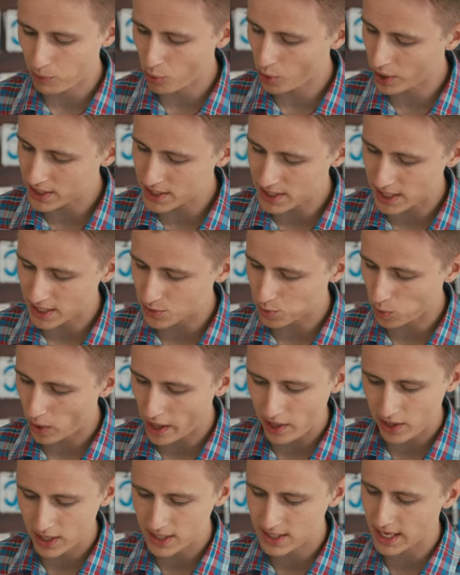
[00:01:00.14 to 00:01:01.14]
points, as
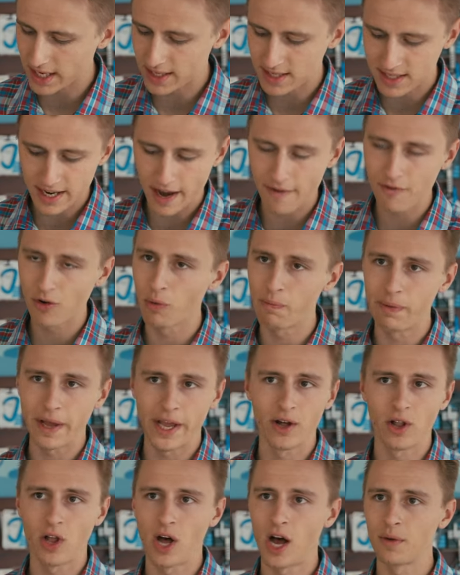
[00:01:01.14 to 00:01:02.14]
well as like several
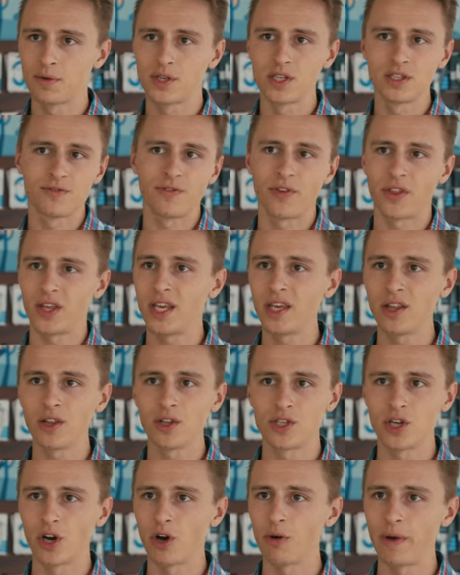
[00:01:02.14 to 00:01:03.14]
bail options for the heel
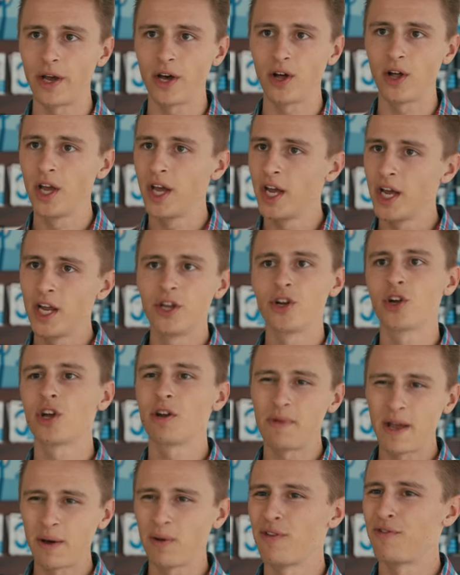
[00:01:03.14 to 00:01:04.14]
and toe bail, you're
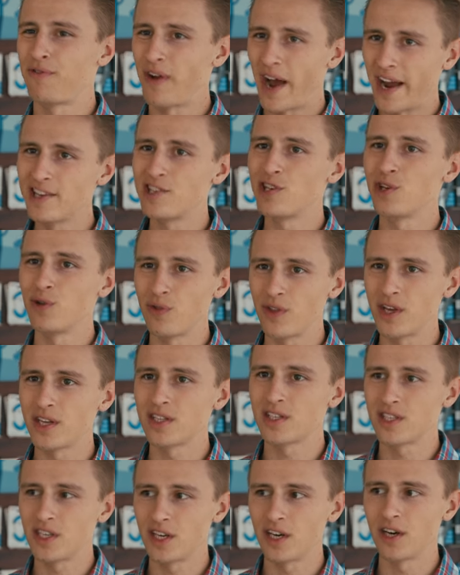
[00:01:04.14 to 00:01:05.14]
gonna be fine tune
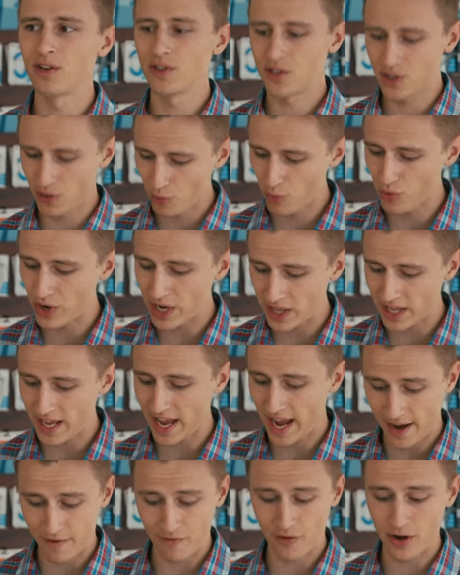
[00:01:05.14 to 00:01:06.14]
this to
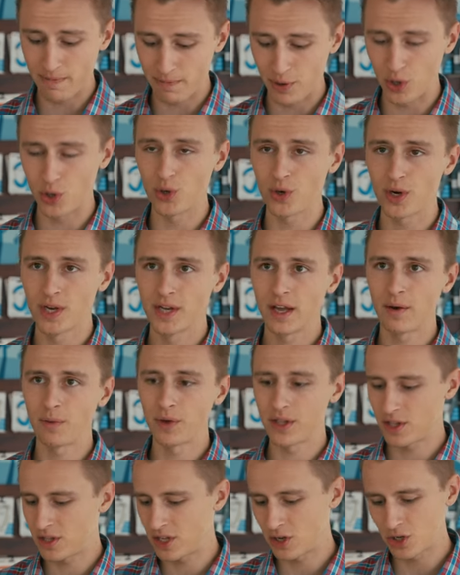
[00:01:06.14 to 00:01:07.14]
really every boot.
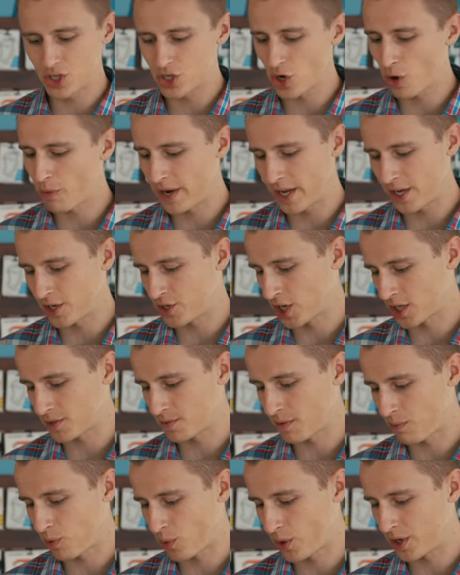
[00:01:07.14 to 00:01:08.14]
There's so many
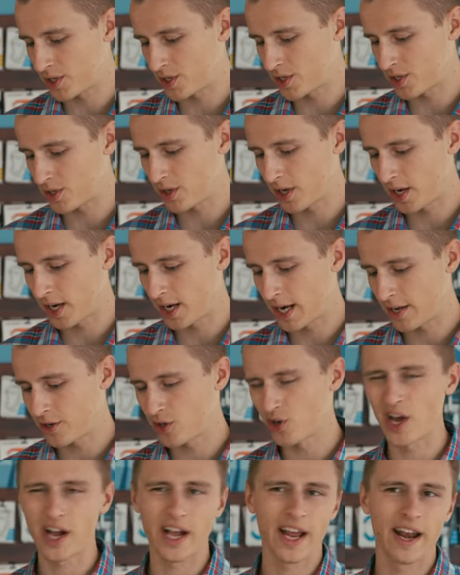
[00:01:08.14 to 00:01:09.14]
adjustment points,
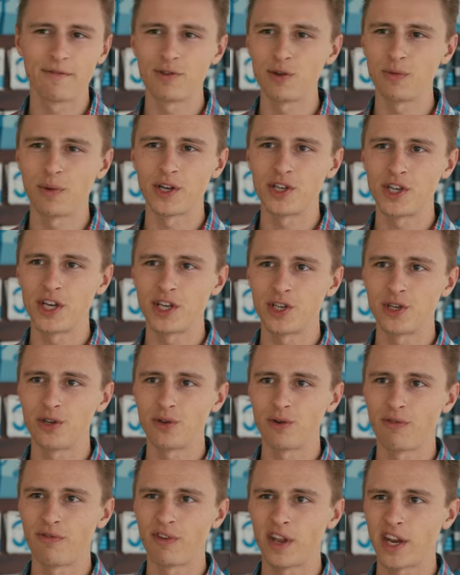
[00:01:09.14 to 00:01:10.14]
you're not gonna have too much
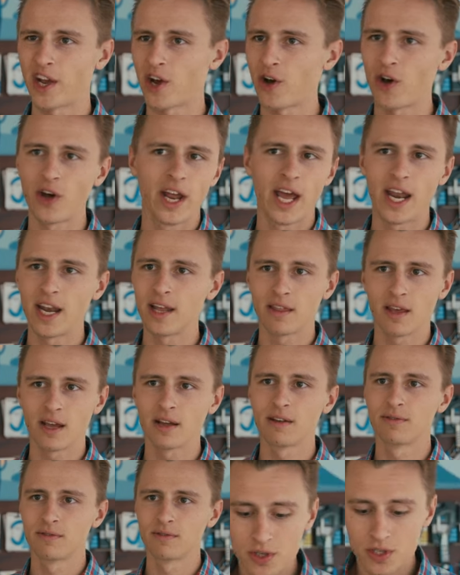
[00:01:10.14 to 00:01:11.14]
issue fitting it on
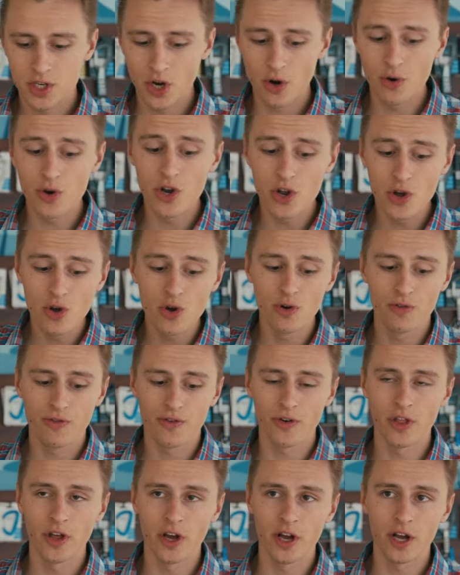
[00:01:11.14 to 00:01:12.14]
anything. So new
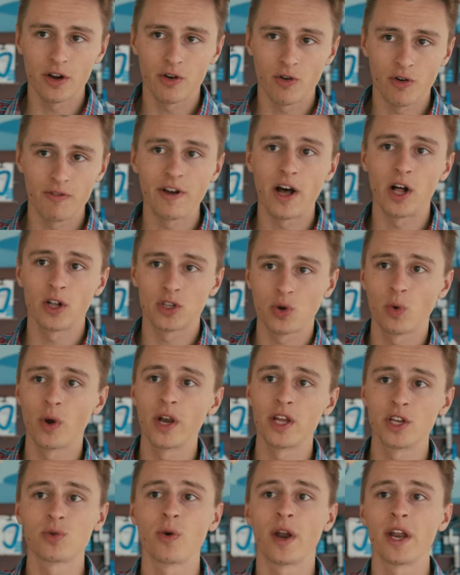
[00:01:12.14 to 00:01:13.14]
for the Grivel
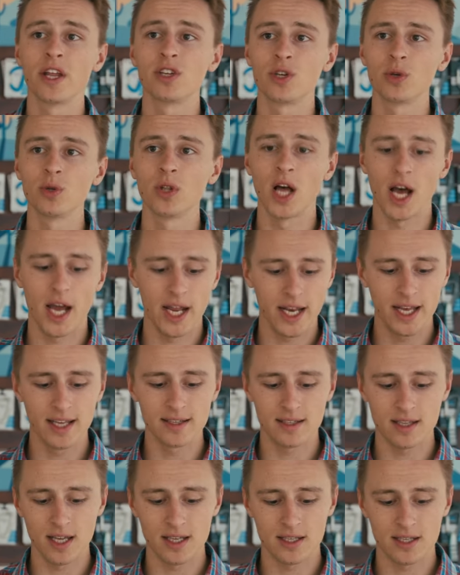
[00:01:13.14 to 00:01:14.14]
2022 line
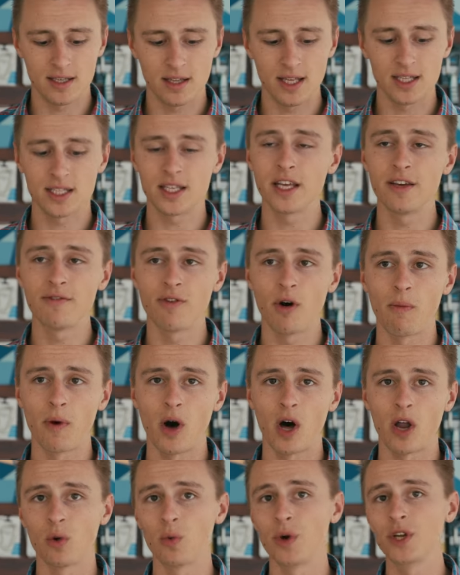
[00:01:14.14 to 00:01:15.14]
is this EVO
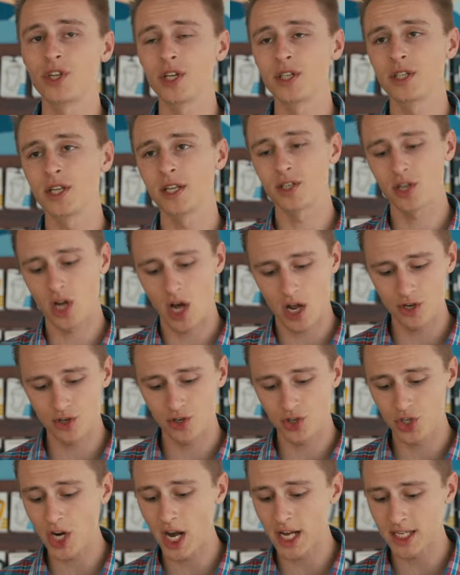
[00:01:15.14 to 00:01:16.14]
model, which is
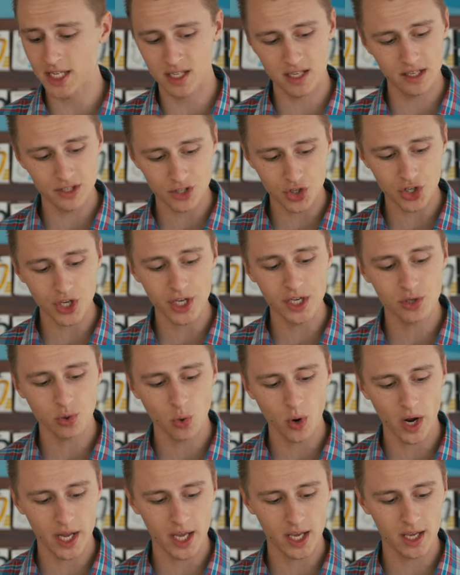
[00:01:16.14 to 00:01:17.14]
not just this
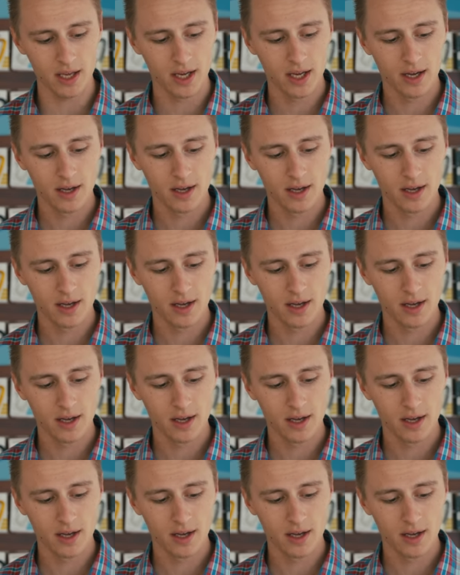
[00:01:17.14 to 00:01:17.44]
G20